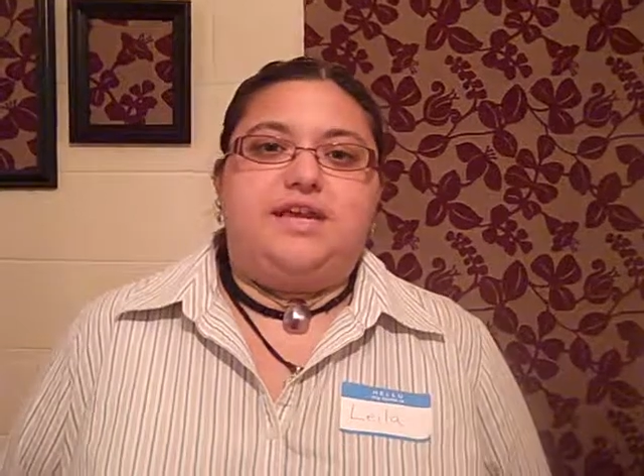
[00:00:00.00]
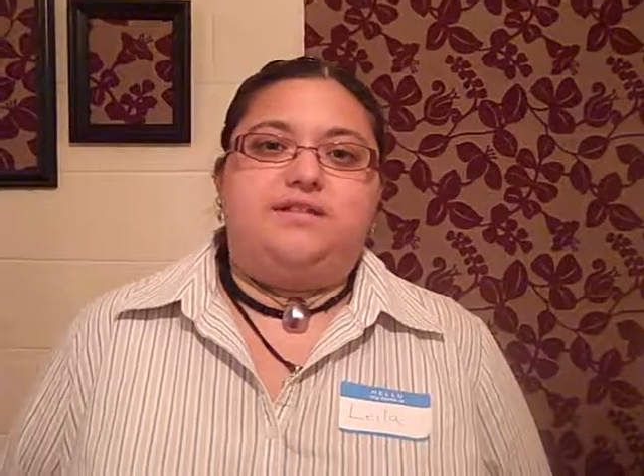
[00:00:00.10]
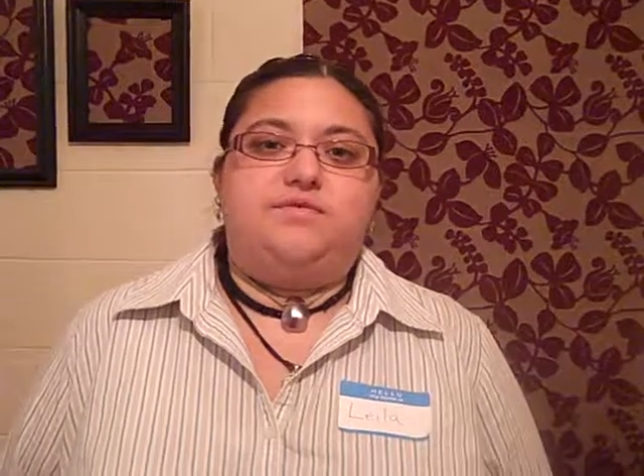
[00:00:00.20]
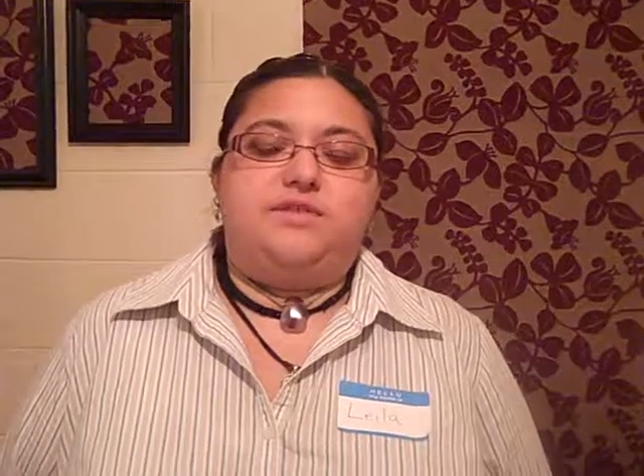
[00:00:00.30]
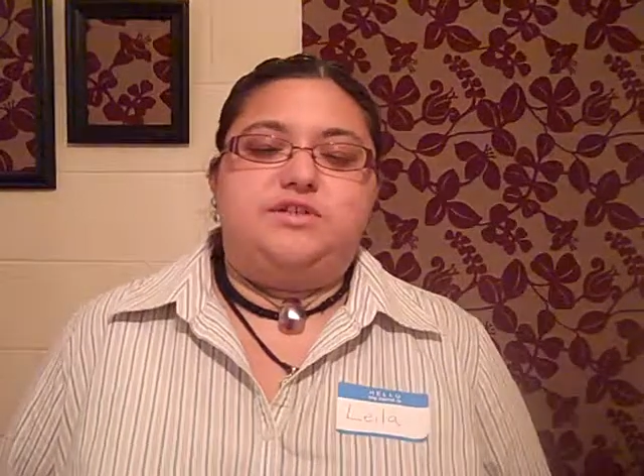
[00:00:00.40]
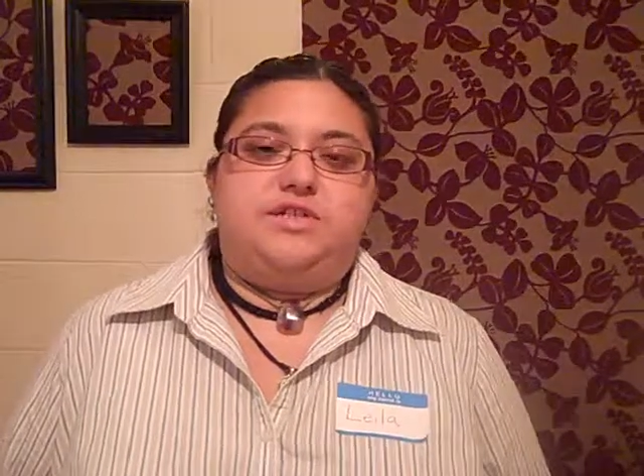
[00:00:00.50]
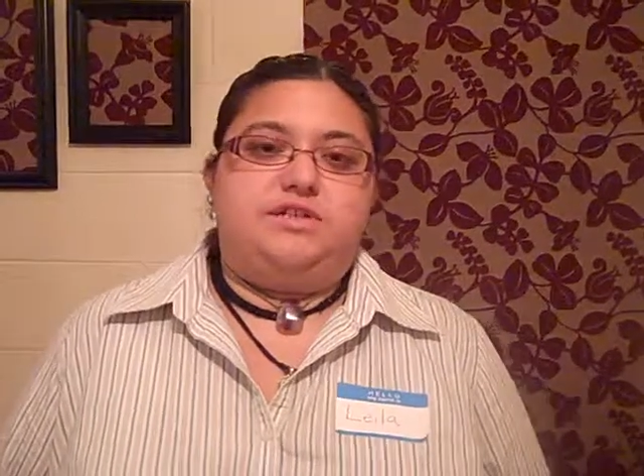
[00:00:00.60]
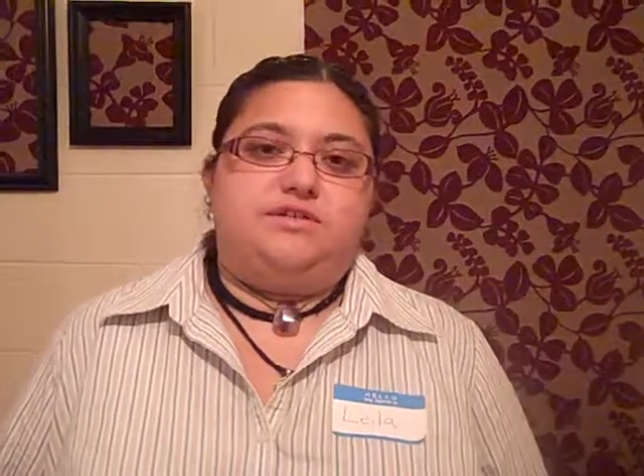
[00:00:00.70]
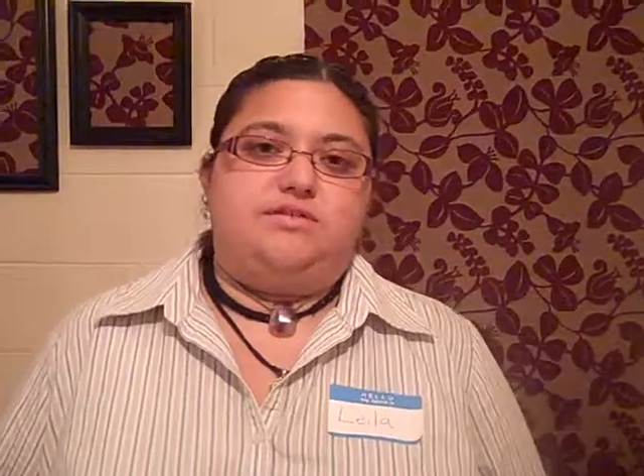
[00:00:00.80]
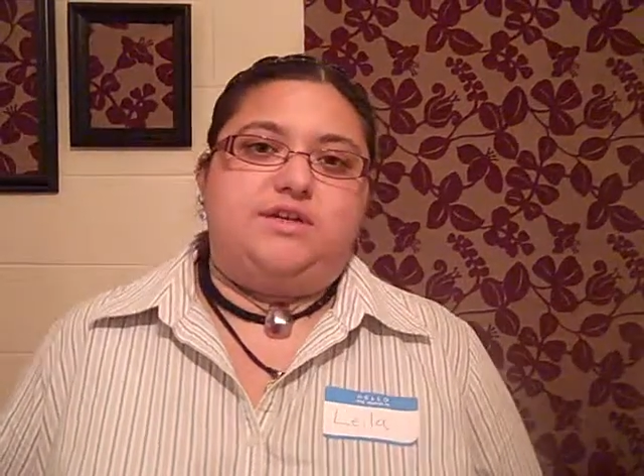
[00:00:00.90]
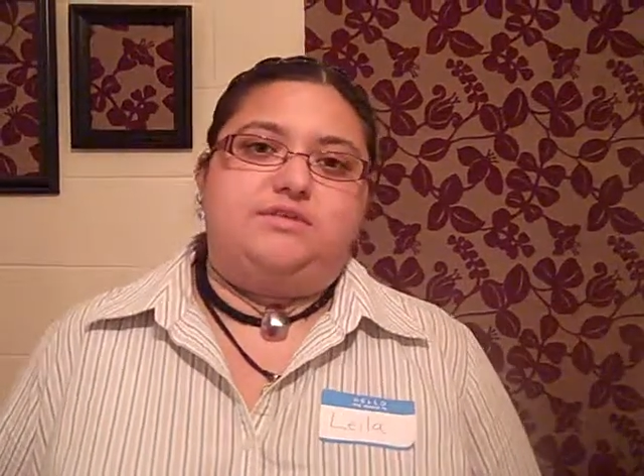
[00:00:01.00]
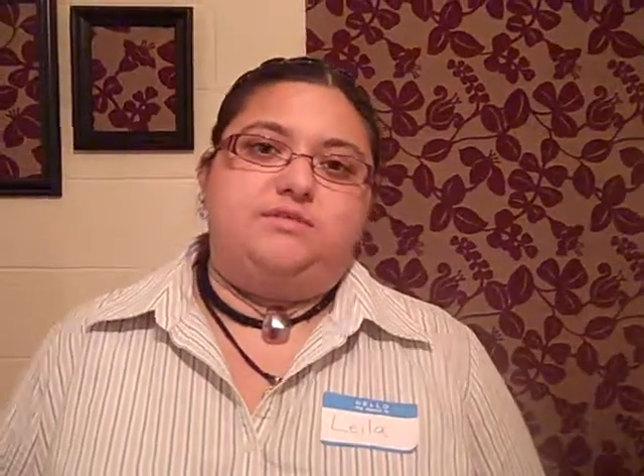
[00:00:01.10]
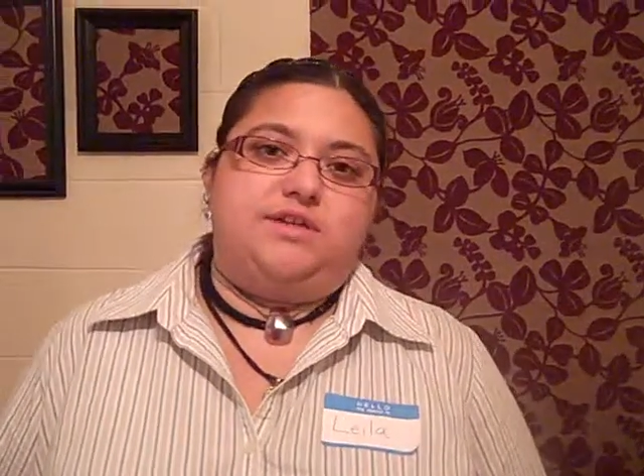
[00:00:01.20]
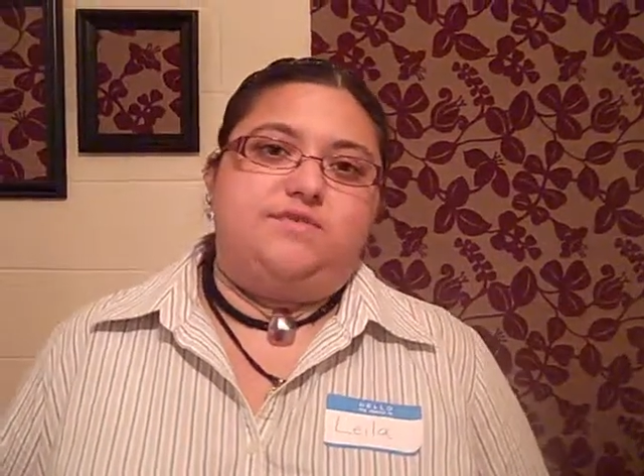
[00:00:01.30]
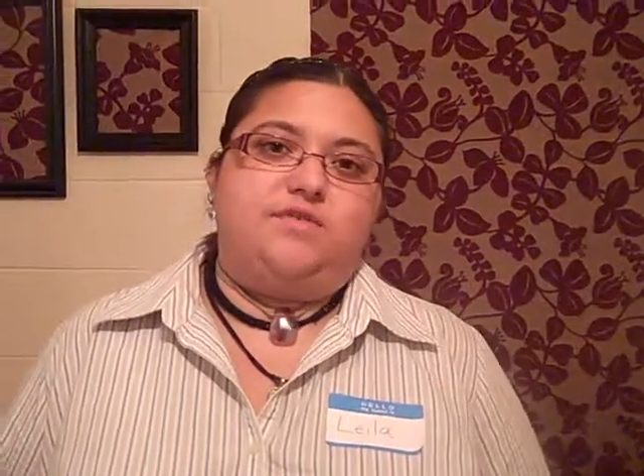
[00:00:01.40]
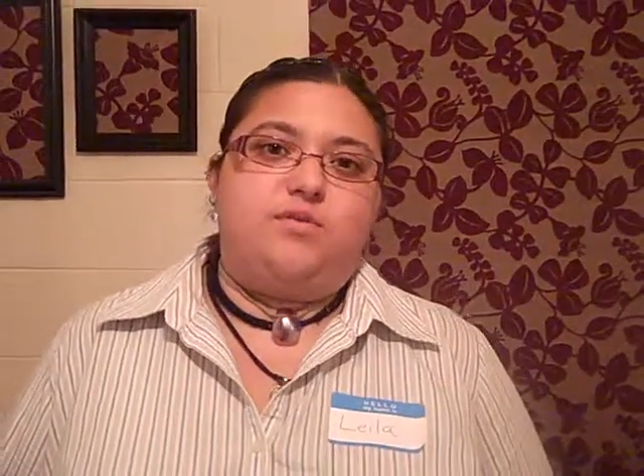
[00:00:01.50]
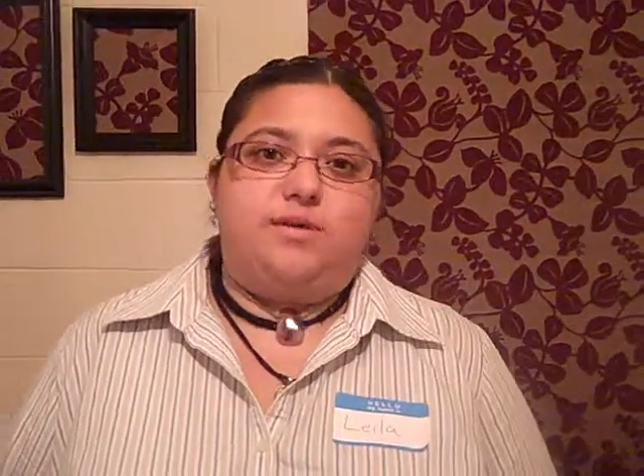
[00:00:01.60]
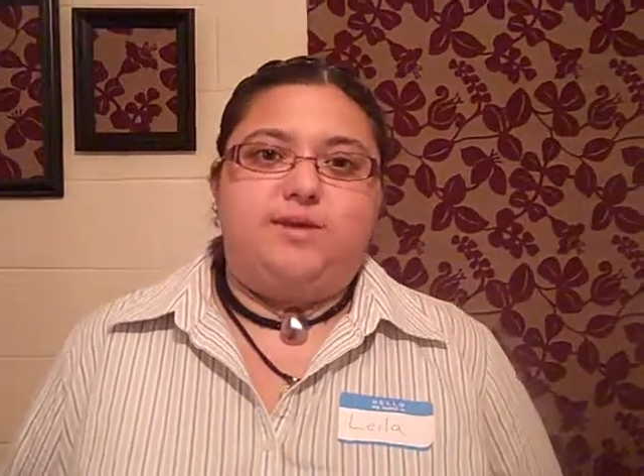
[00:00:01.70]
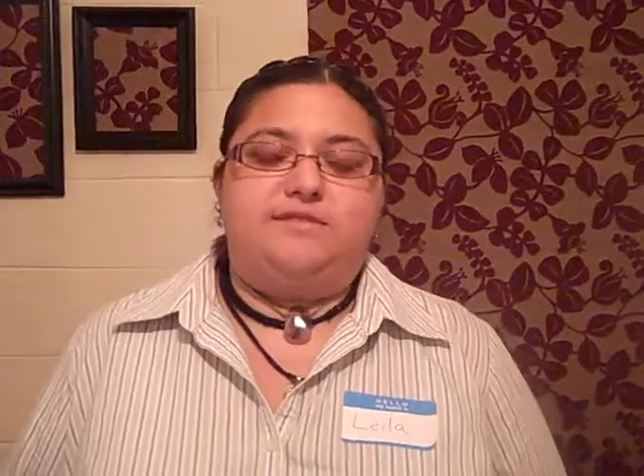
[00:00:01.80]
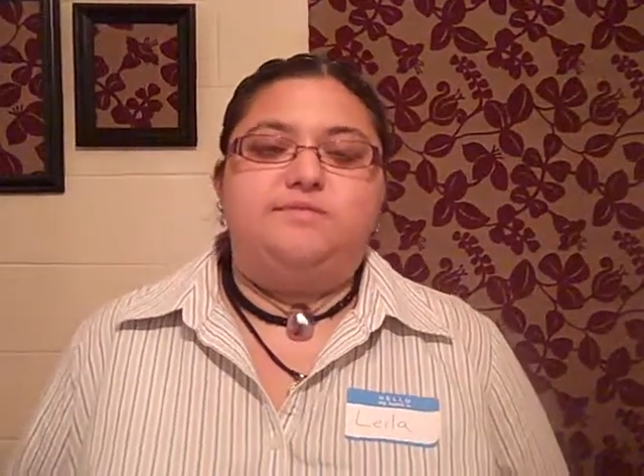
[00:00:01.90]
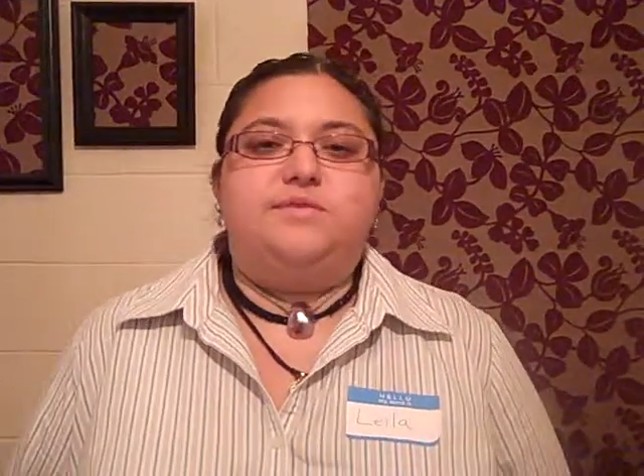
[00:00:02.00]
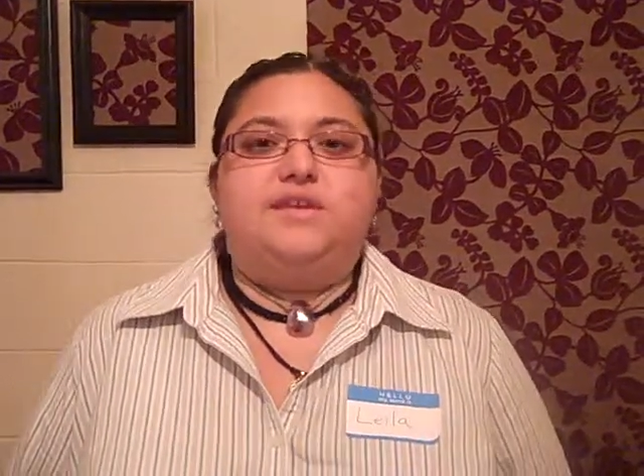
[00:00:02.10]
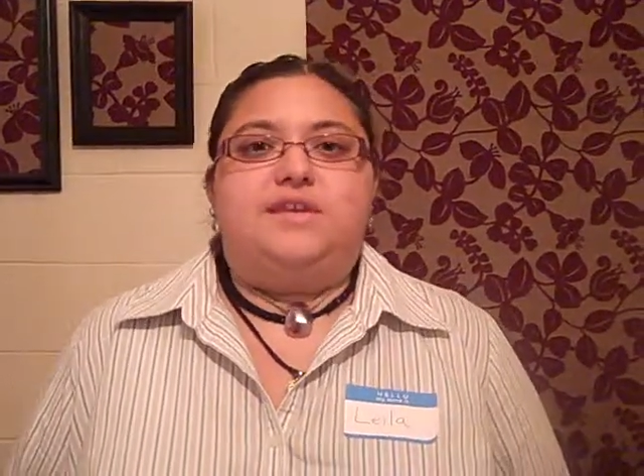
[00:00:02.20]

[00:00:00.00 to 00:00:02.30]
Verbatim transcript: at the Virginia Correctional Center for Women,